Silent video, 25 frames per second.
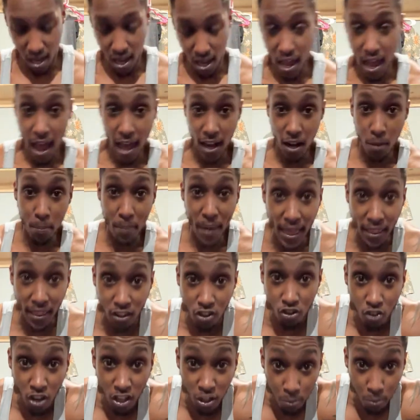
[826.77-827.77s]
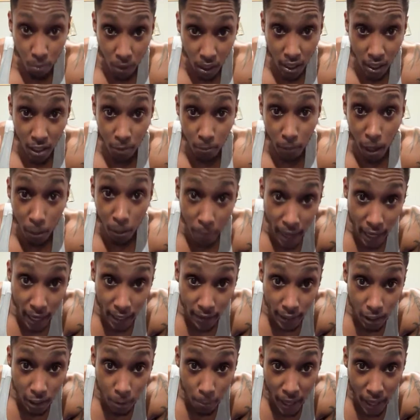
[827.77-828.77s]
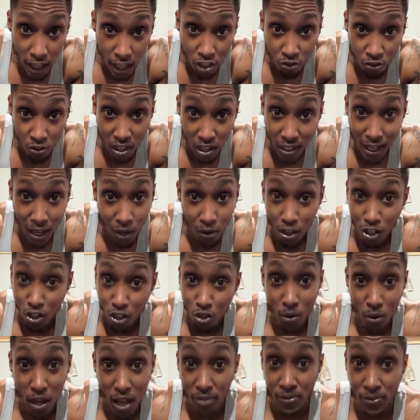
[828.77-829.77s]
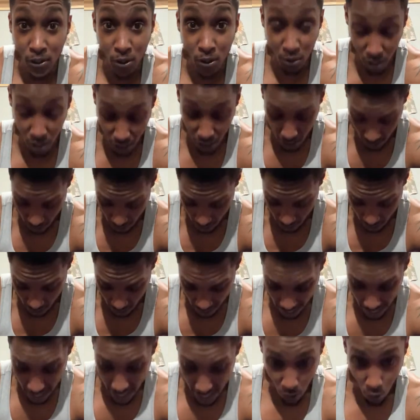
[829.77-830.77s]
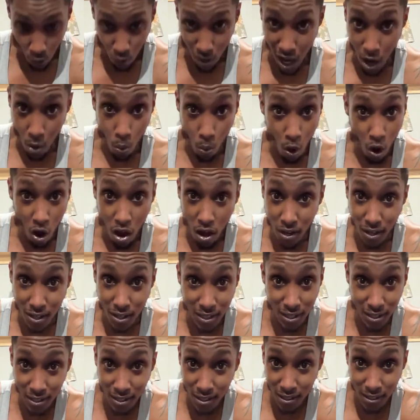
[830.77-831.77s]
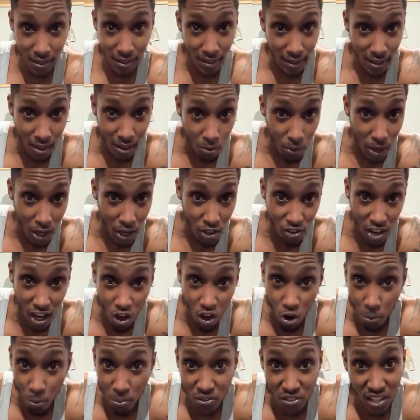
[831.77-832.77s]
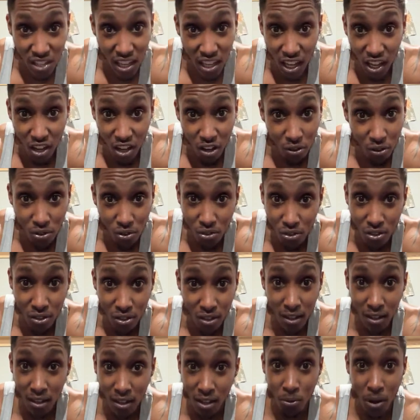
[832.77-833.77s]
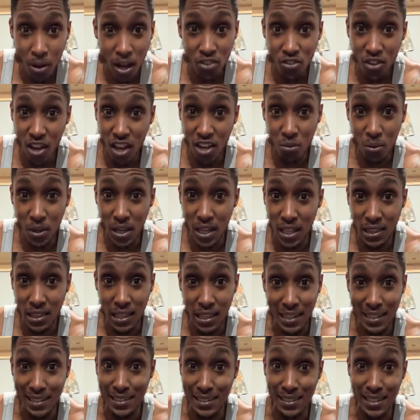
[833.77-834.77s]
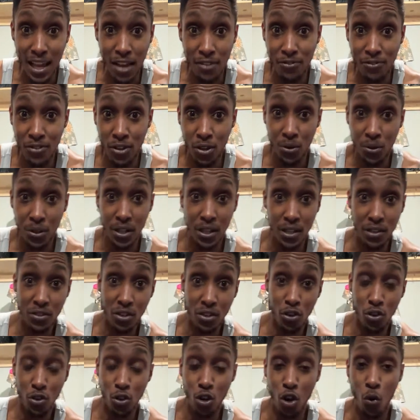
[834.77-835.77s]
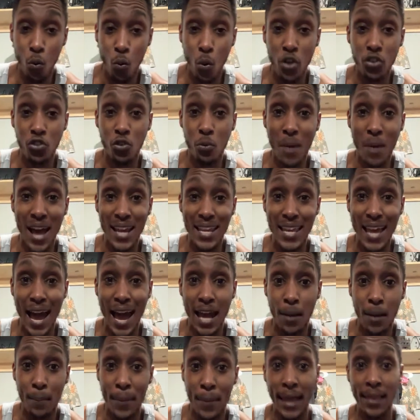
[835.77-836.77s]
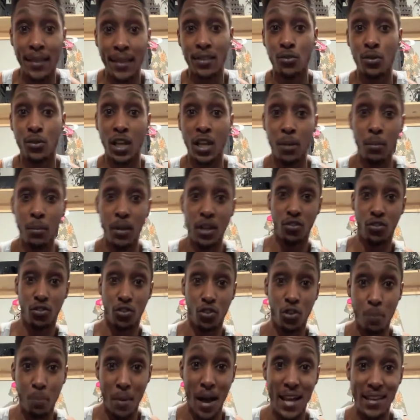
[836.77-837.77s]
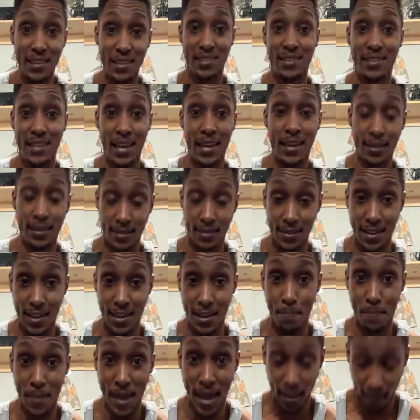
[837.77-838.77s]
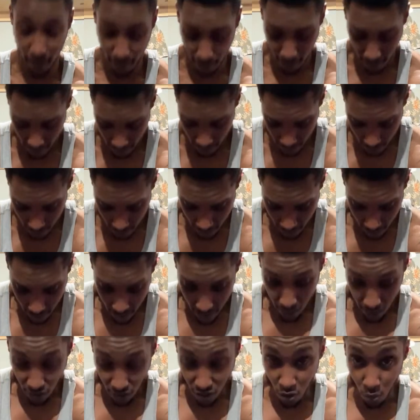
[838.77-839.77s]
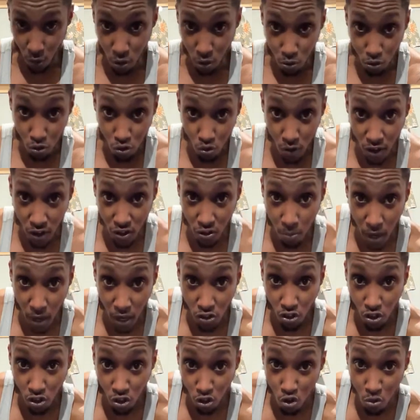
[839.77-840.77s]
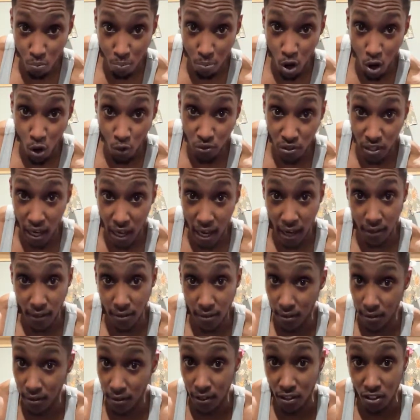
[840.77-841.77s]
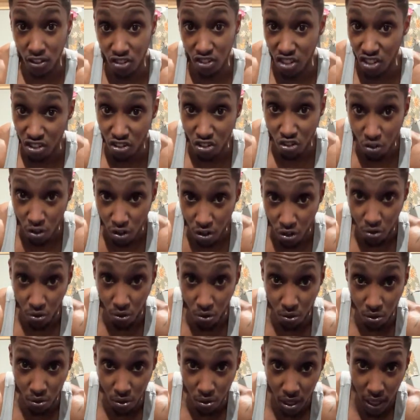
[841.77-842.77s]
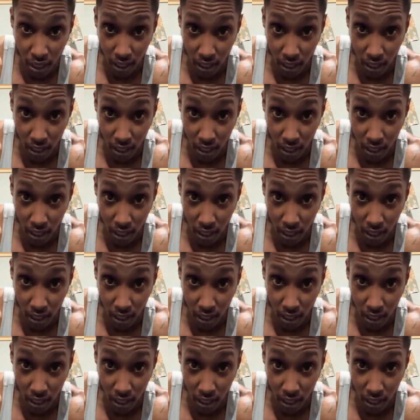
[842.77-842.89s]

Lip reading: out of balance, trust me, because my body's out of balance right now. It do not feel good. When I walk, when I try to go upstairs, when I try to do anything, it does not feel good. So you don't want your body out of balance. You gotta make sure your body stays in balance. So when you stretch, make sure you do both sides. This shit is critical, okay?